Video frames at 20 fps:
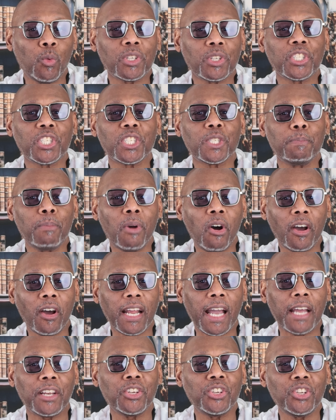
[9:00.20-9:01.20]
was smart
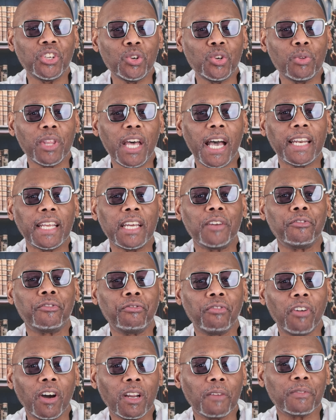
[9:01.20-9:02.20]
and knew that in
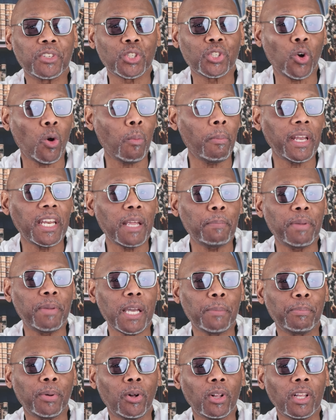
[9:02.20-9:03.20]
front of so many
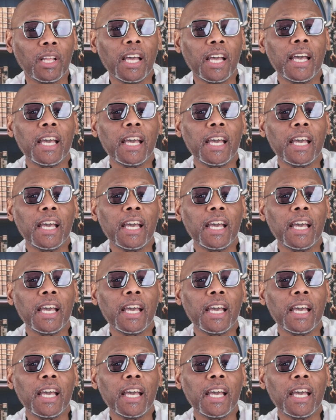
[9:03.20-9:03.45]
people,